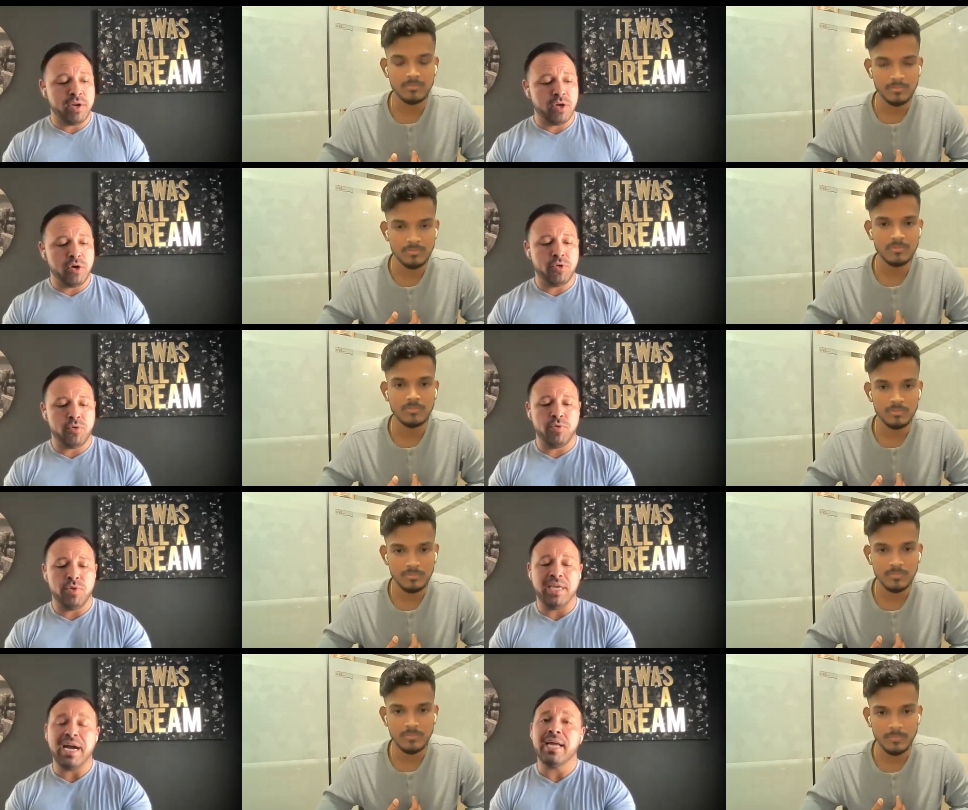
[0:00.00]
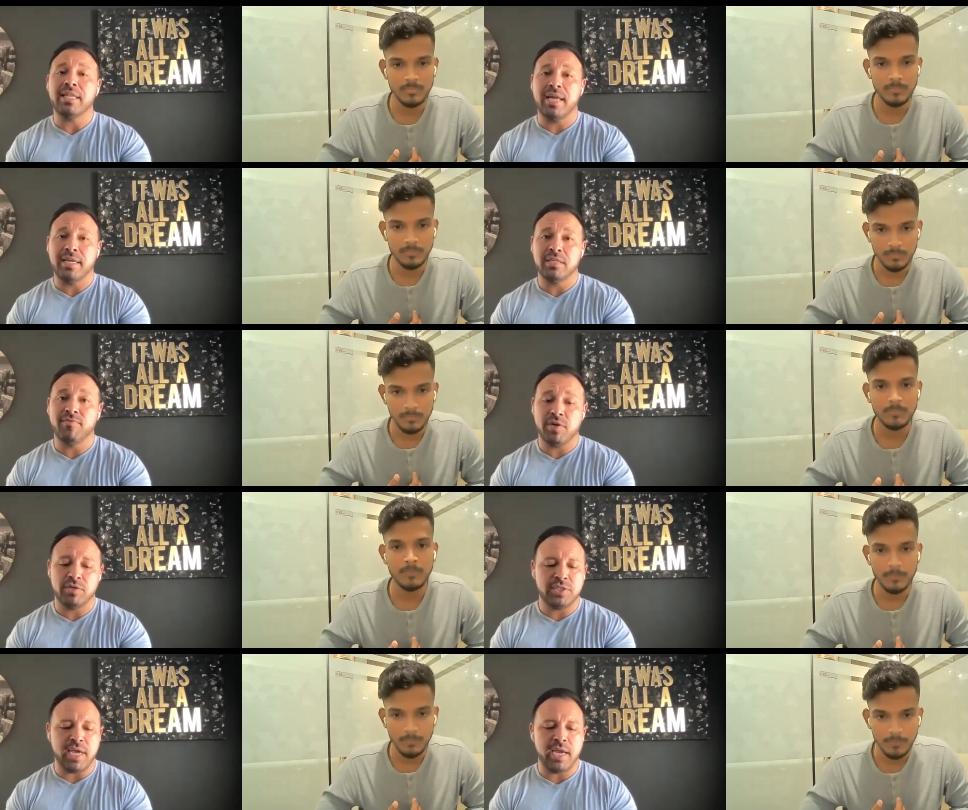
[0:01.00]
Speaker 1: want to go through the guidelines of
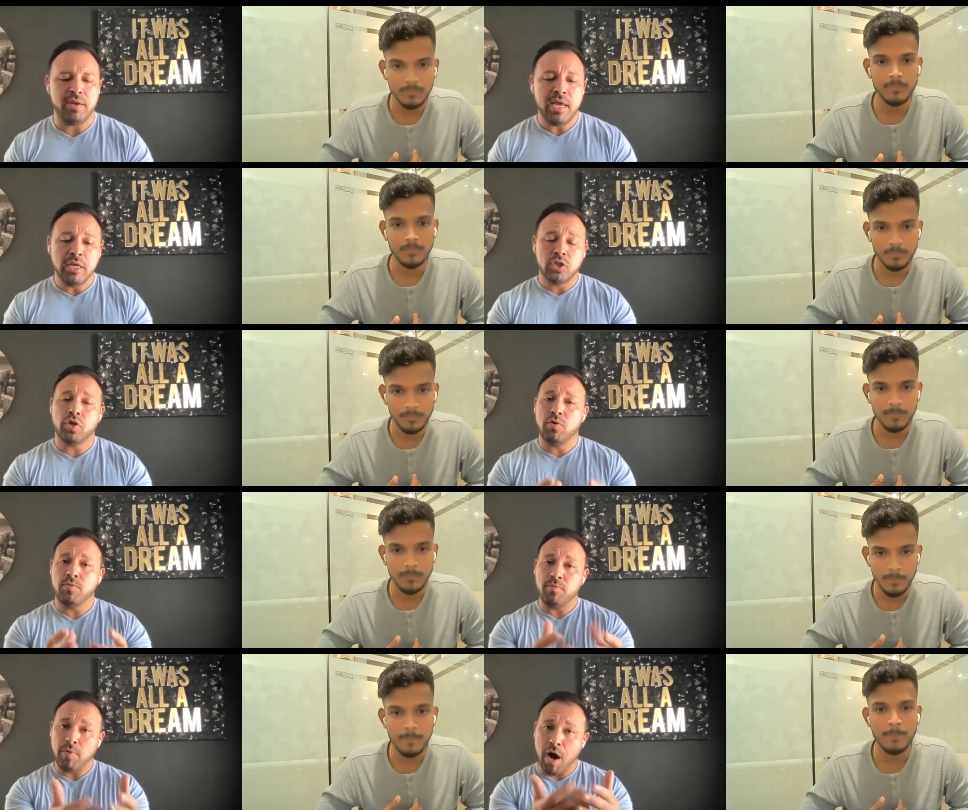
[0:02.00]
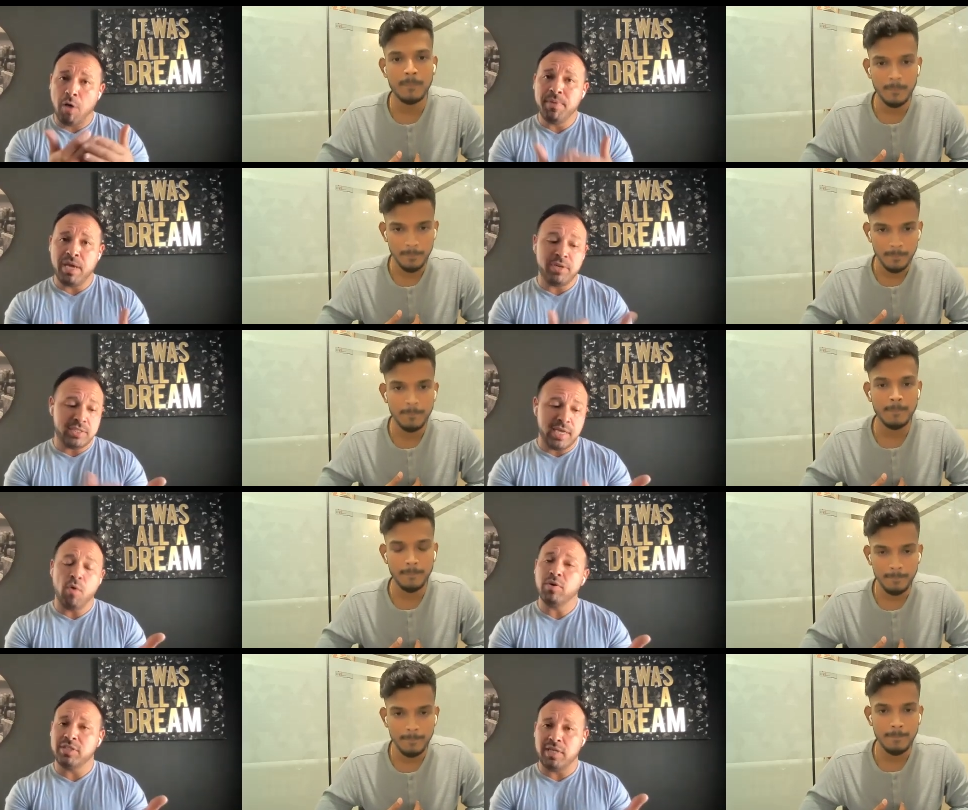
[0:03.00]
their state so i'll be able to
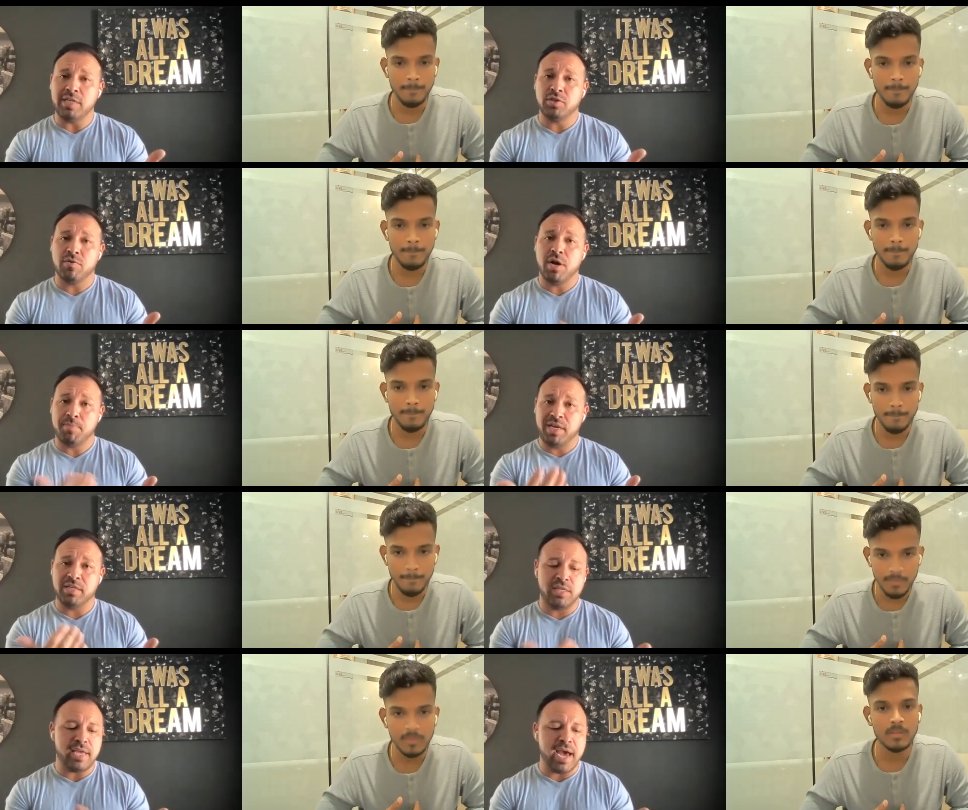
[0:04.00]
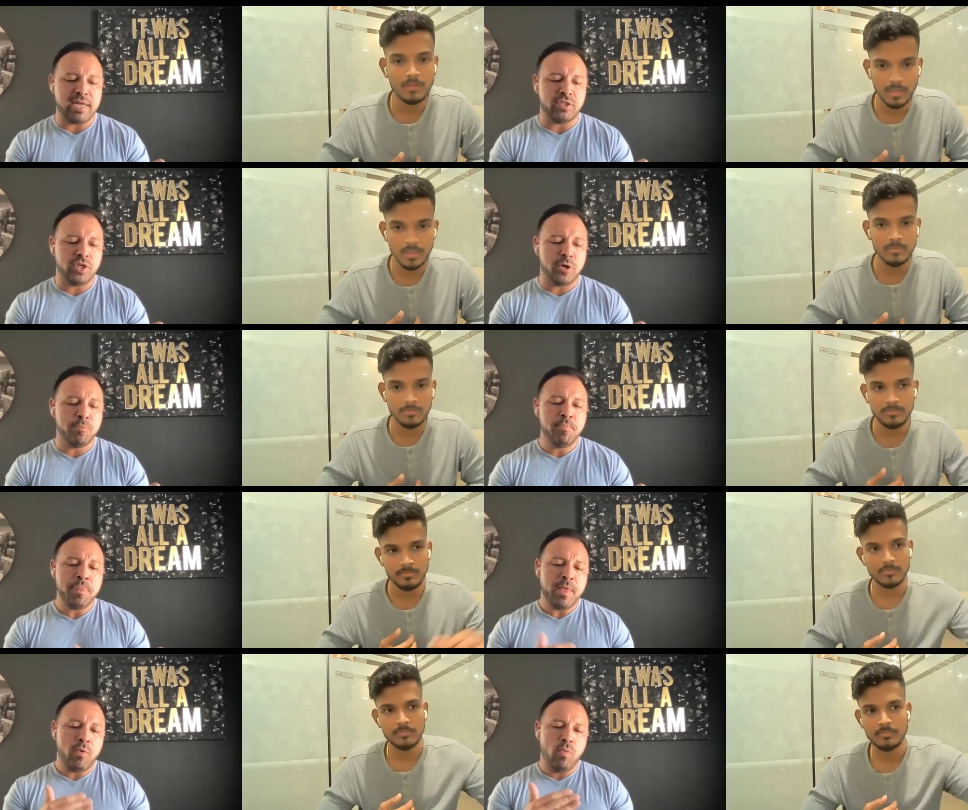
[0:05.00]
tell what state you're on because of the ad yeah. so
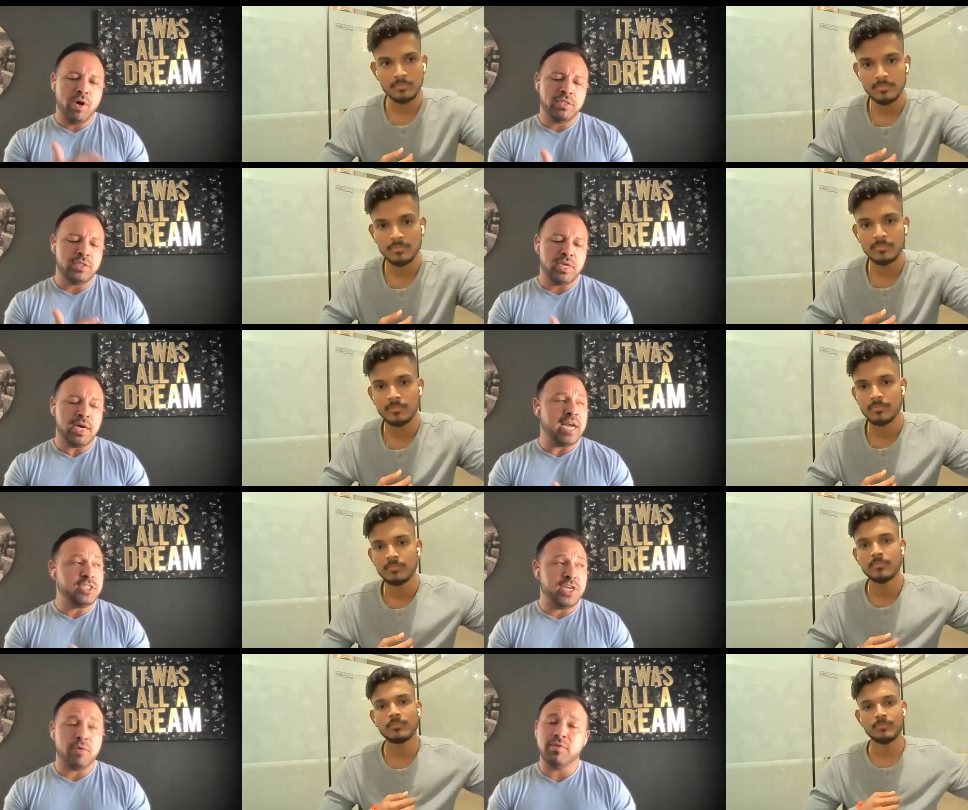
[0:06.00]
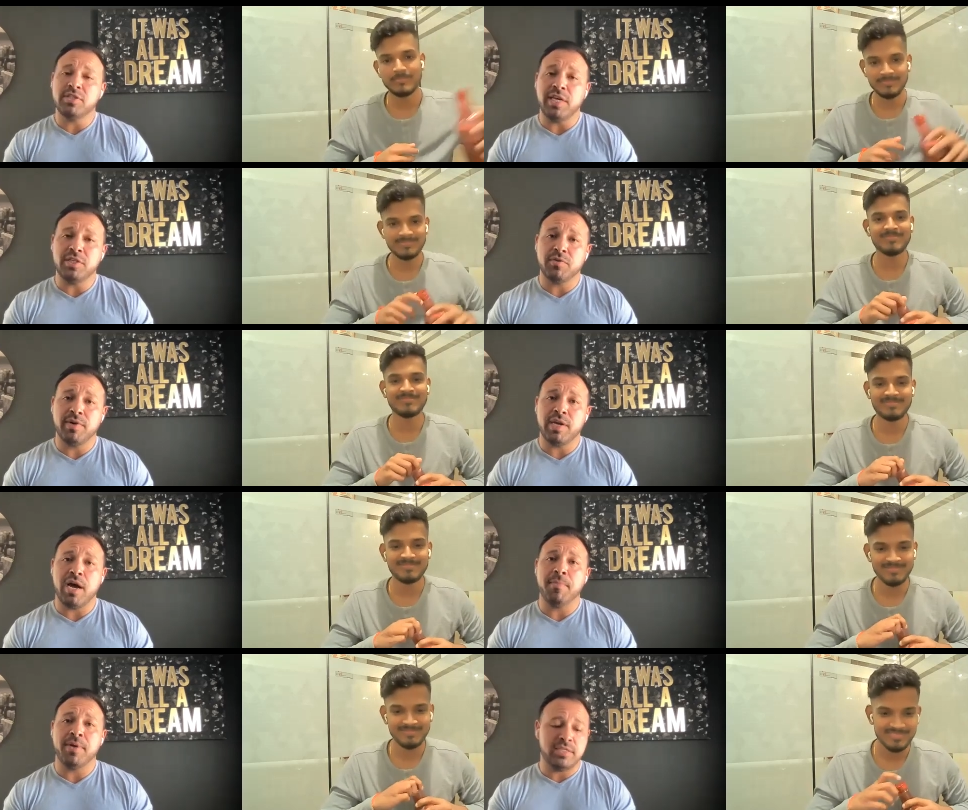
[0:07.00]
once uh, I check what state you're mm-hmm.
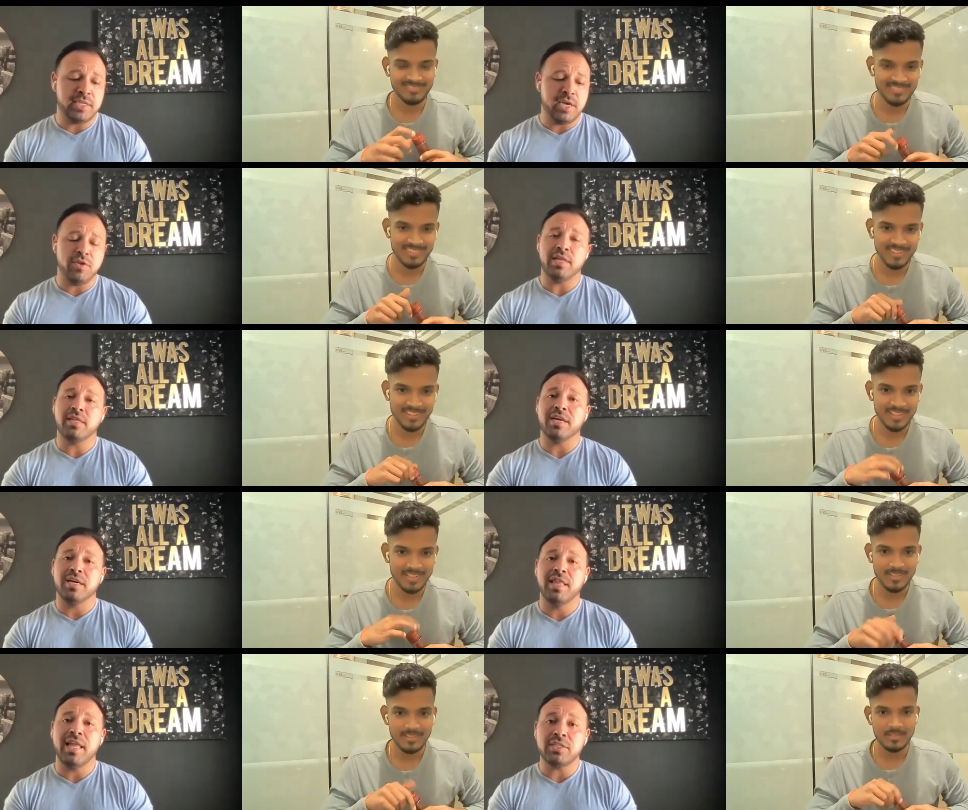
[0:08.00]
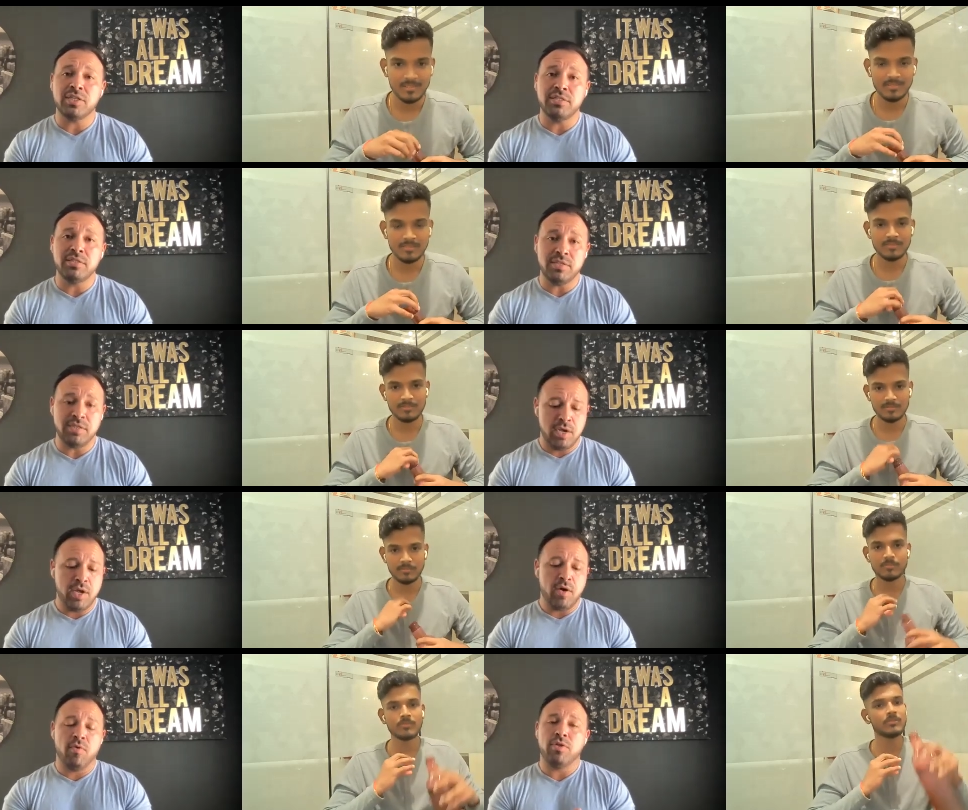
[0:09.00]
in, I'm going to tell you that the collections
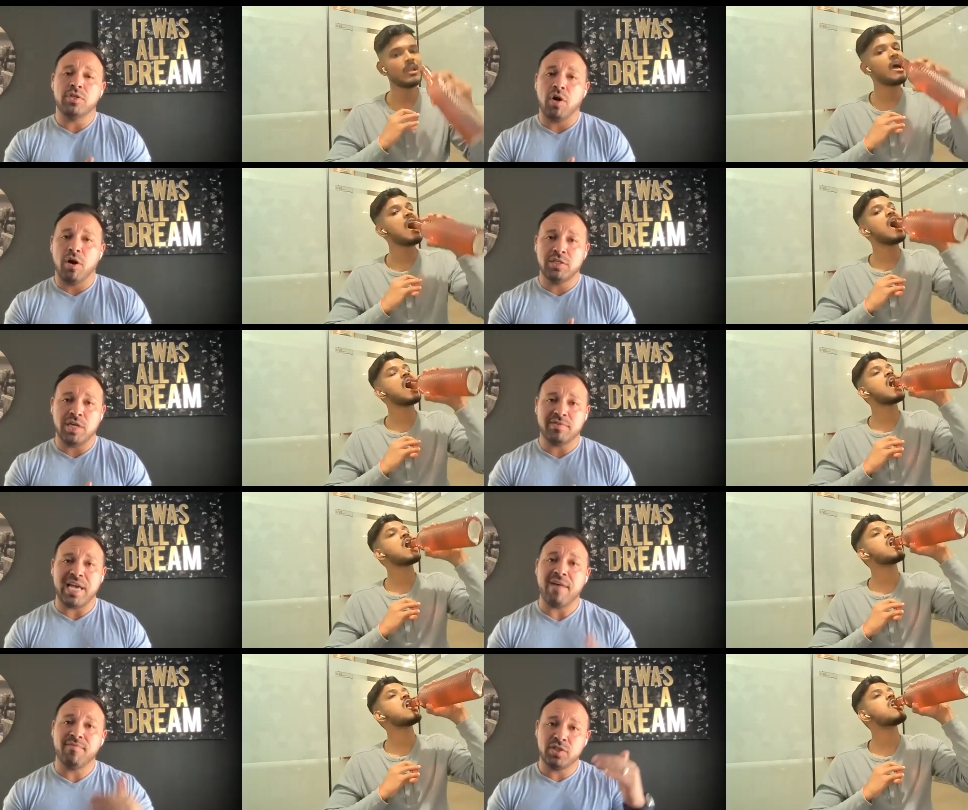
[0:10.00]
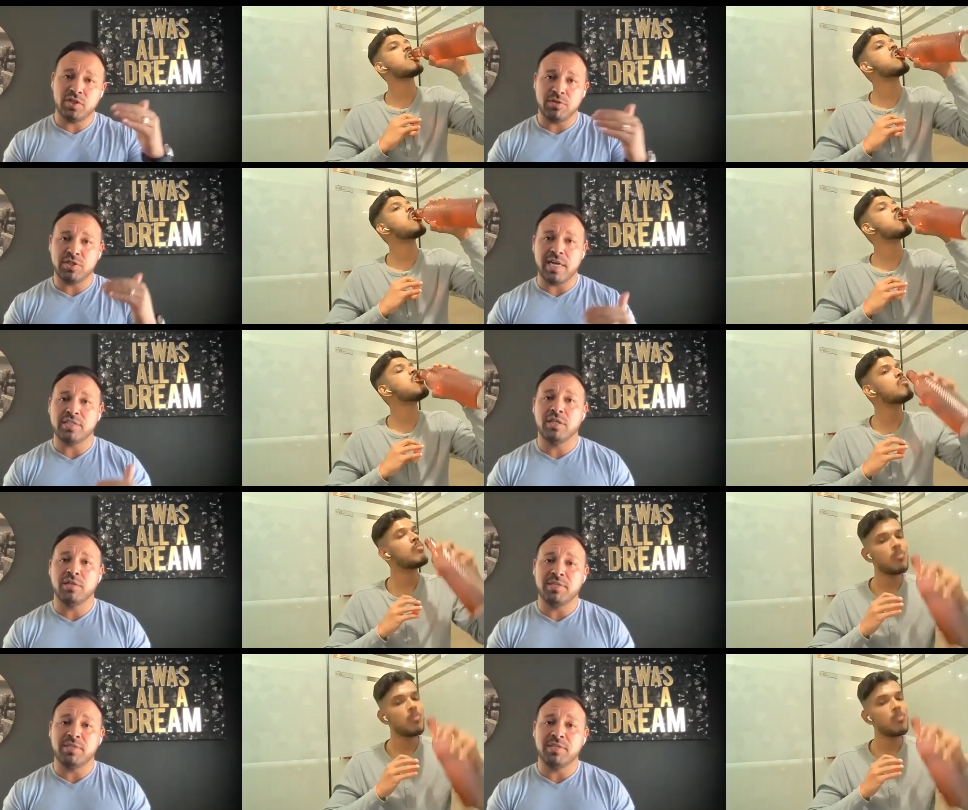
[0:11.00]
mm-hmm. or the charge offs have a certain statute